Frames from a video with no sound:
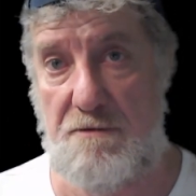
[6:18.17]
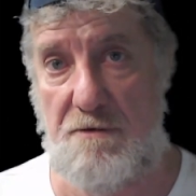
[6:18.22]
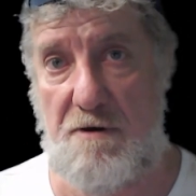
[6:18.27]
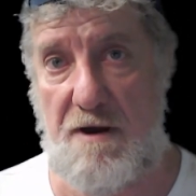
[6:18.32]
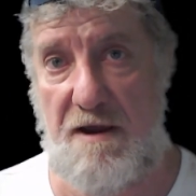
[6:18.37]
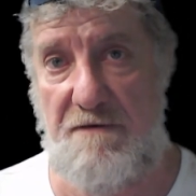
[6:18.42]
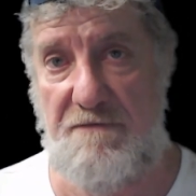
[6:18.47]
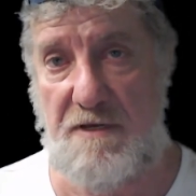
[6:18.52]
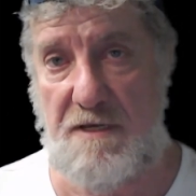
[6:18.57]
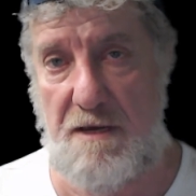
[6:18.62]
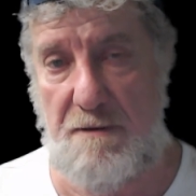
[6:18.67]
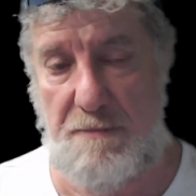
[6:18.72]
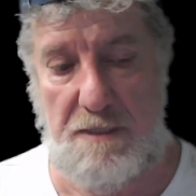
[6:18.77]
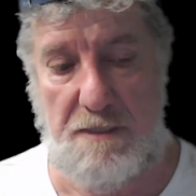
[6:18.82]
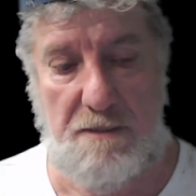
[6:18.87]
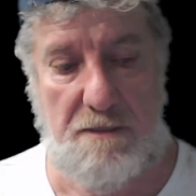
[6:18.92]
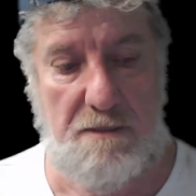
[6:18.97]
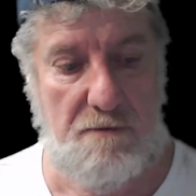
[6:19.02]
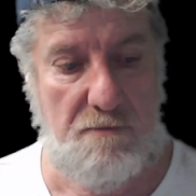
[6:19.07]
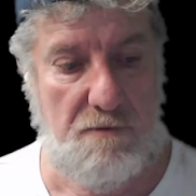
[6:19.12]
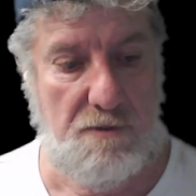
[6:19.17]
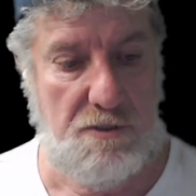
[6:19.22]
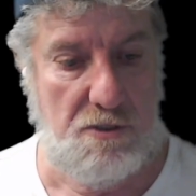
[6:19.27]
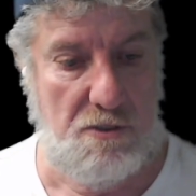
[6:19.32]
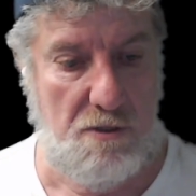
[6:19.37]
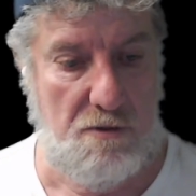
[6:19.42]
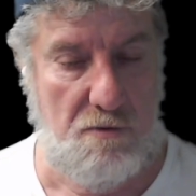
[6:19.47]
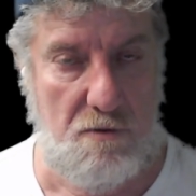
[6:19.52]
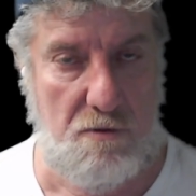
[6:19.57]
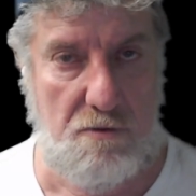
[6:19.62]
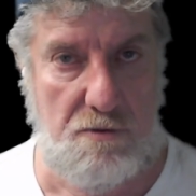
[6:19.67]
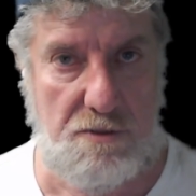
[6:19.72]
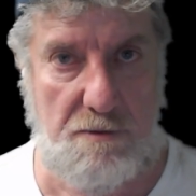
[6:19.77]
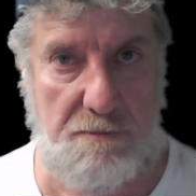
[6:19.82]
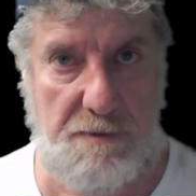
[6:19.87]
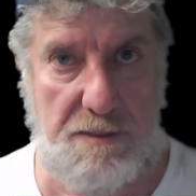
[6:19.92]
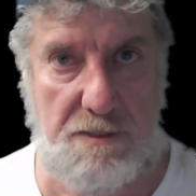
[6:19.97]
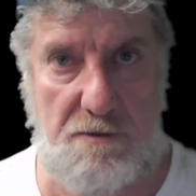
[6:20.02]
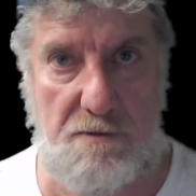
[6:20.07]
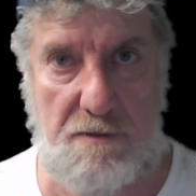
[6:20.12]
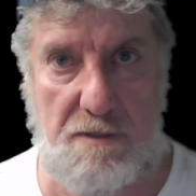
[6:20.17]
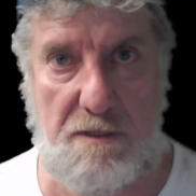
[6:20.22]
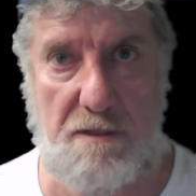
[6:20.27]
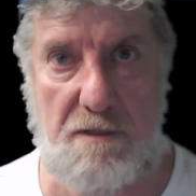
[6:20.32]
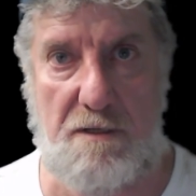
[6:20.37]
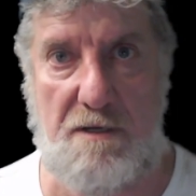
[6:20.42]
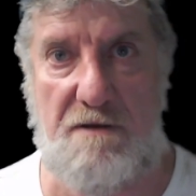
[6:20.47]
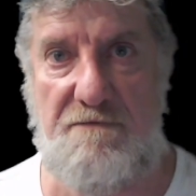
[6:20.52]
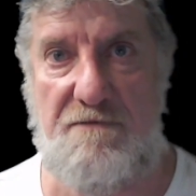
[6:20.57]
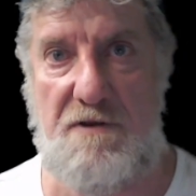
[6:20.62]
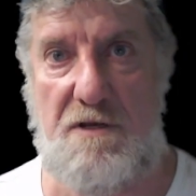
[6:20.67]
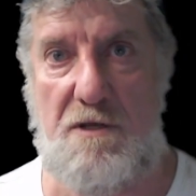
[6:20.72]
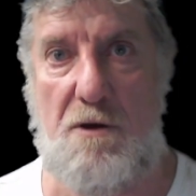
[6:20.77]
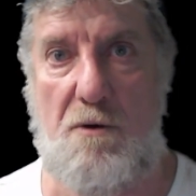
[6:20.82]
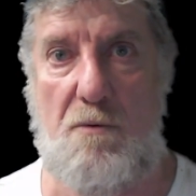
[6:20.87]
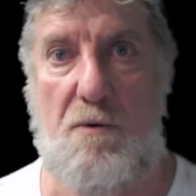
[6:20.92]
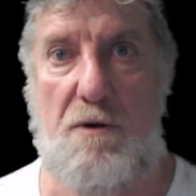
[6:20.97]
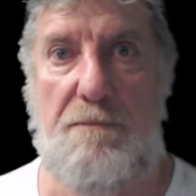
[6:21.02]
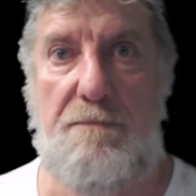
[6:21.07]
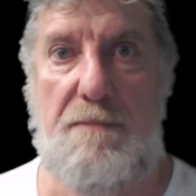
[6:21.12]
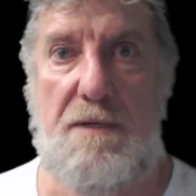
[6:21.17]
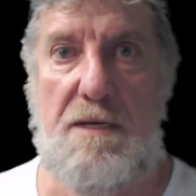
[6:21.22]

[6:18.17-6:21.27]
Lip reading: engraver coming, which I will also be doing a video on.